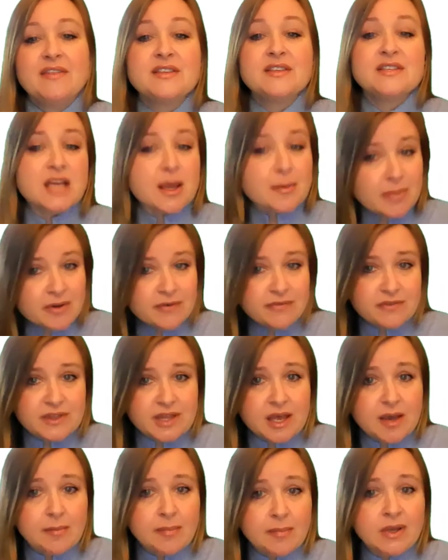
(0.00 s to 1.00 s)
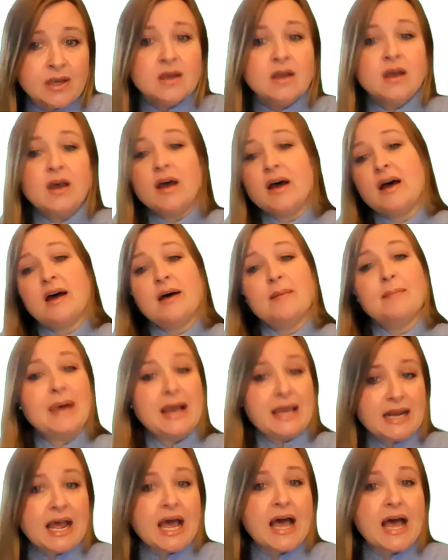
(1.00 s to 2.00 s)
Some of them uh,
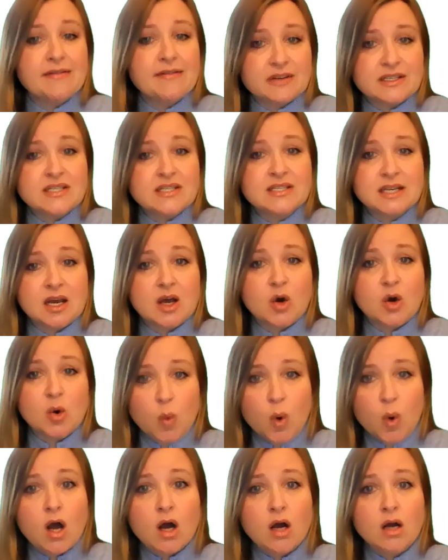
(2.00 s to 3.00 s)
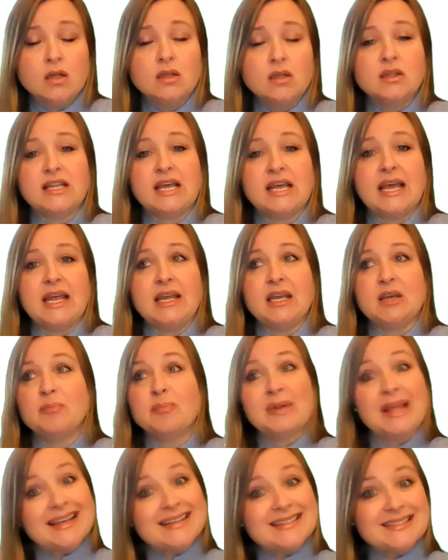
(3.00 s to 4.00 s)
might have a cell wall,
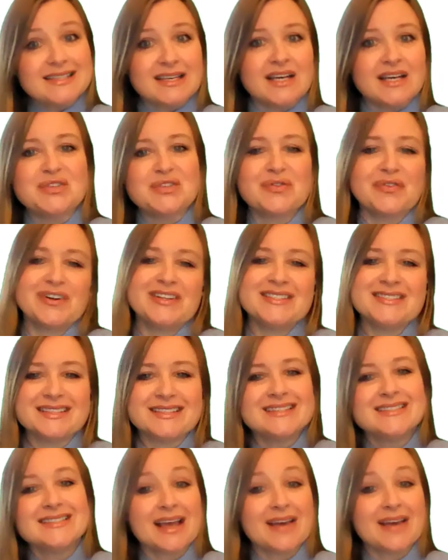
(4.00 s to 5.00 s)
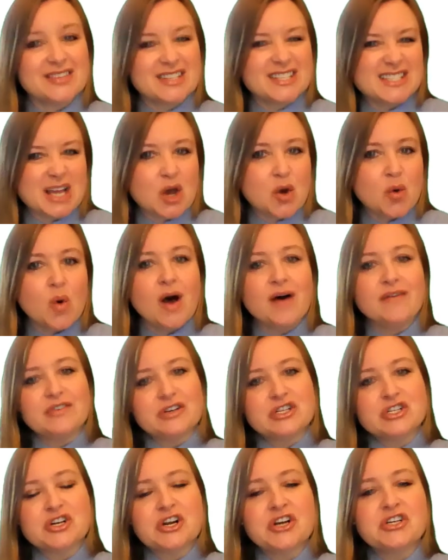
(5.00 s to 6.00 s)
like plant cells, for instance, have a cell wall
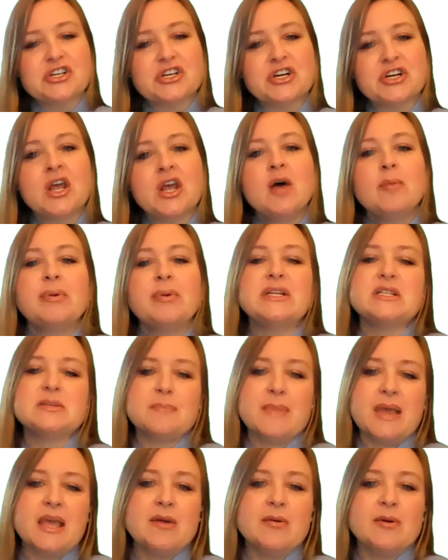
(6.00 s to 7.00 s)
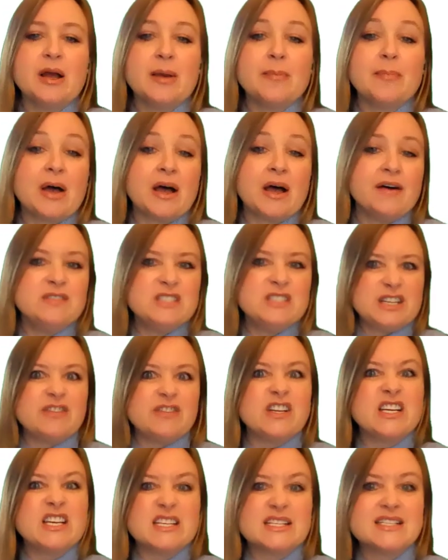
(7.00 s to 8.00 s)
for structure, but it's made up of
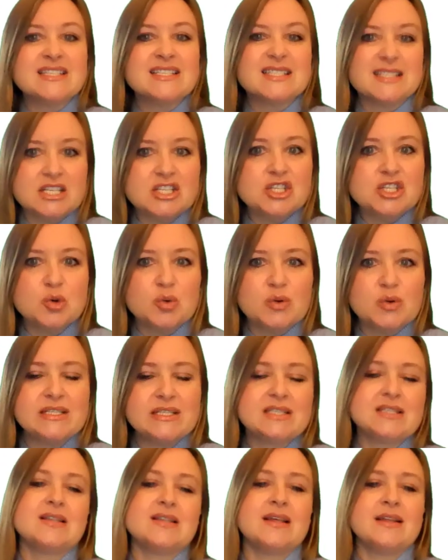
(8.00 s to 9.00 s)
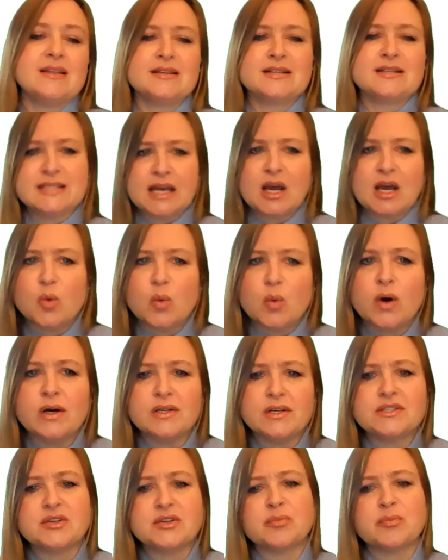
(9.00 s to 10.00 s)
different constituents than the cell
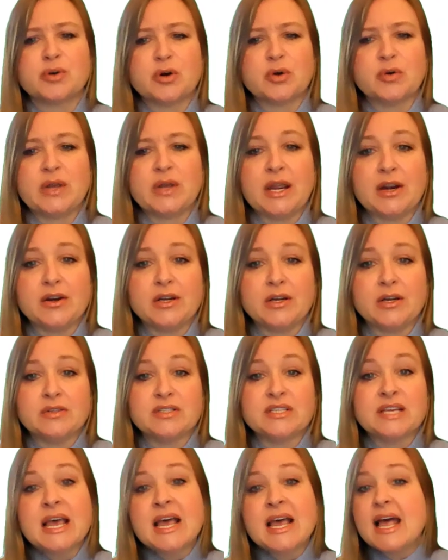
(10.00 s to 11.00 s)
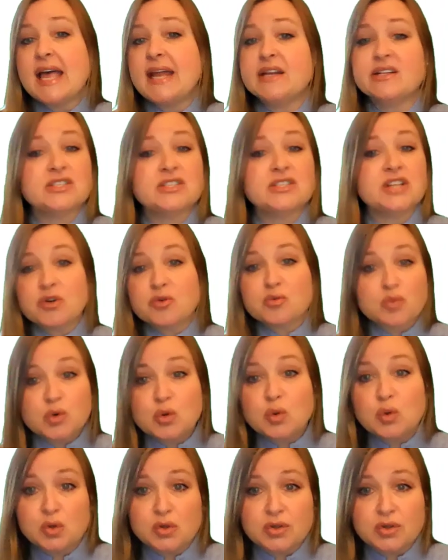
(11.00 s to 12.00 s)
walls of prokaryotes. And it's not a
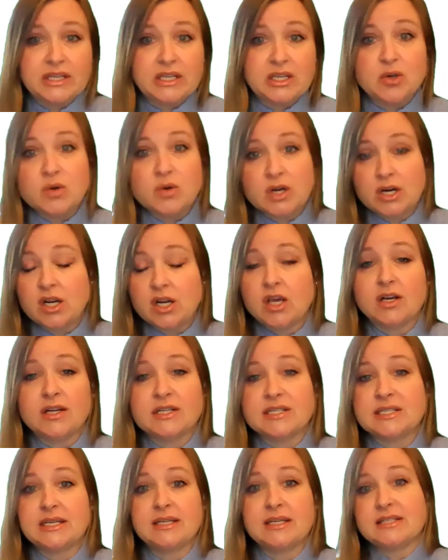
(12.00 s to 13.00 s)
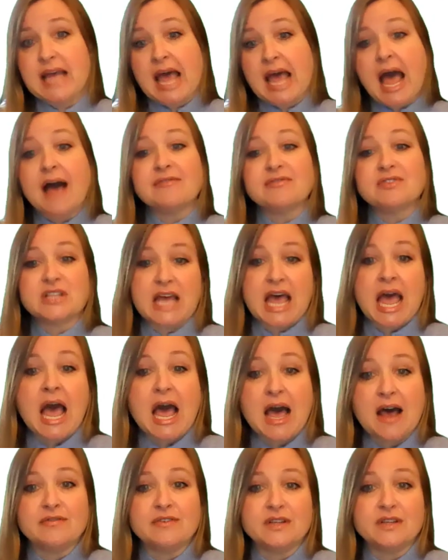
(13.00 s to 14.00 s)
rule that eukaryotic cells have to
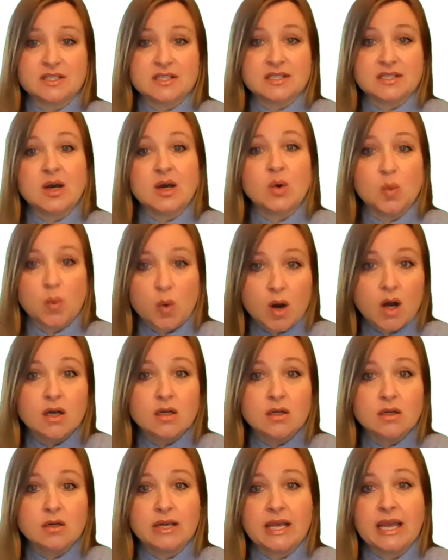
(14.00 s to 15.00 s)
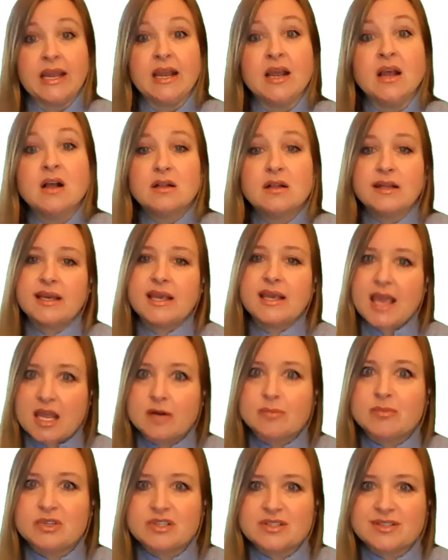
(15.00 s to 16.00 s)
have a cell wall, okay? Like
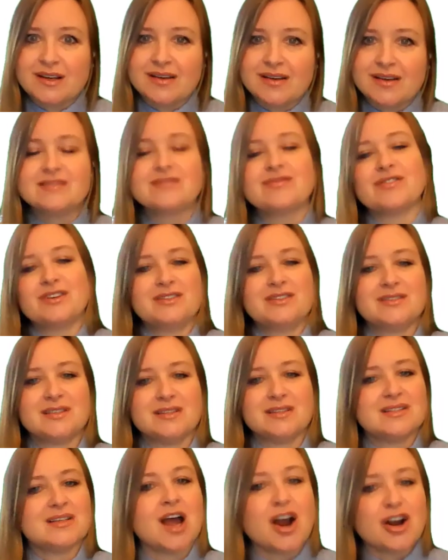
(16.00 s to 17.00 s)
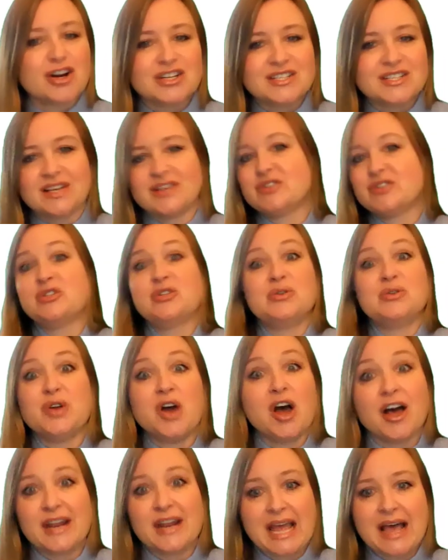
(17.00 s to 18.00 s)
animal cells, for instance, our cells do
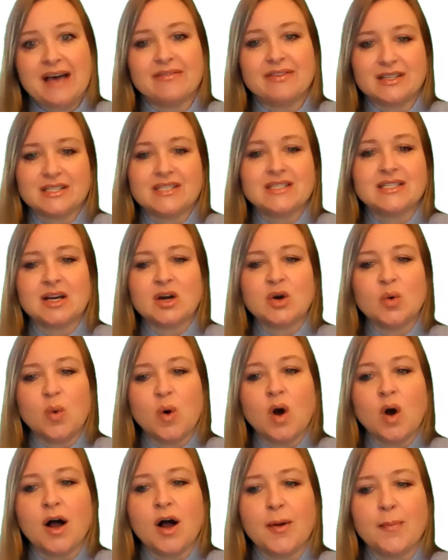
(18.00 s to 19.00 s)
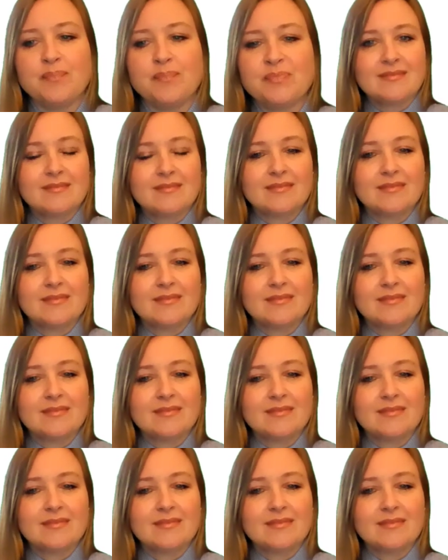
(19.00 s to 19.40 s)
not have a cell wall.